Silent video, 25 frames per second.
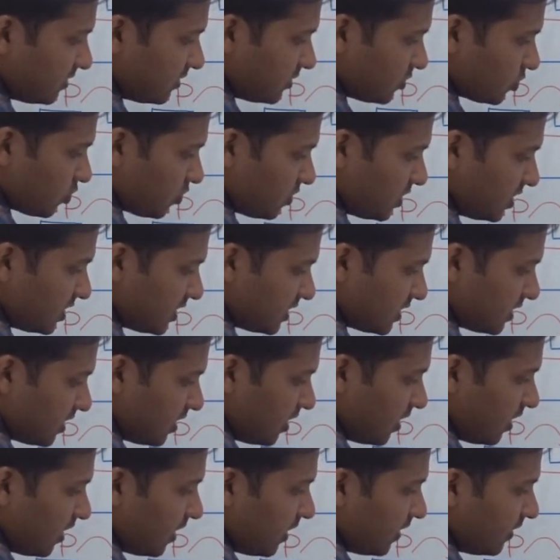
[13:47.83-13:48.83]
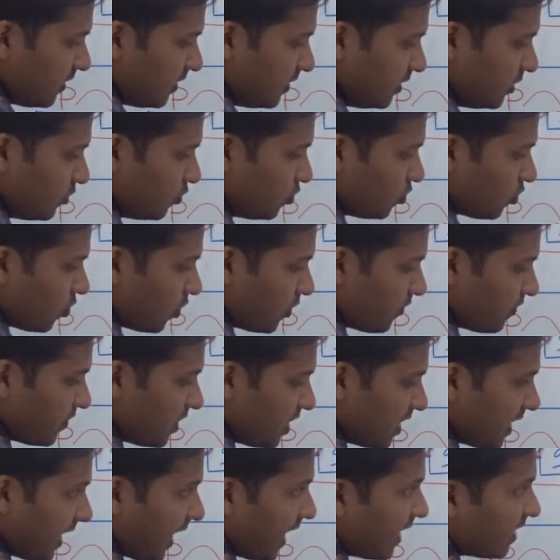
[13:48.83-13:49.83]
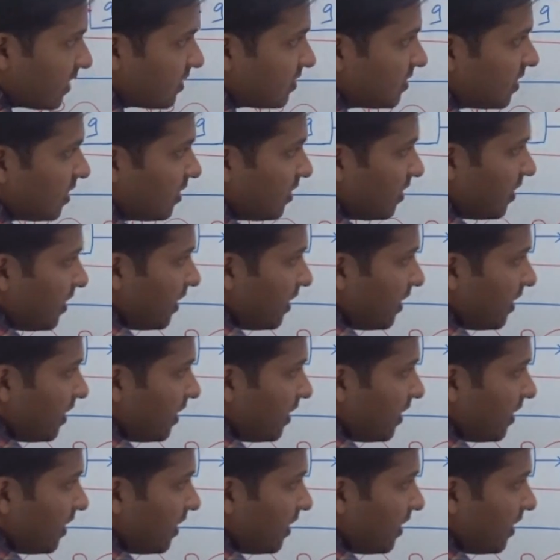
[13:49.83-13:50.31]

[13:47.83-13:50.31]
So this new node will carry the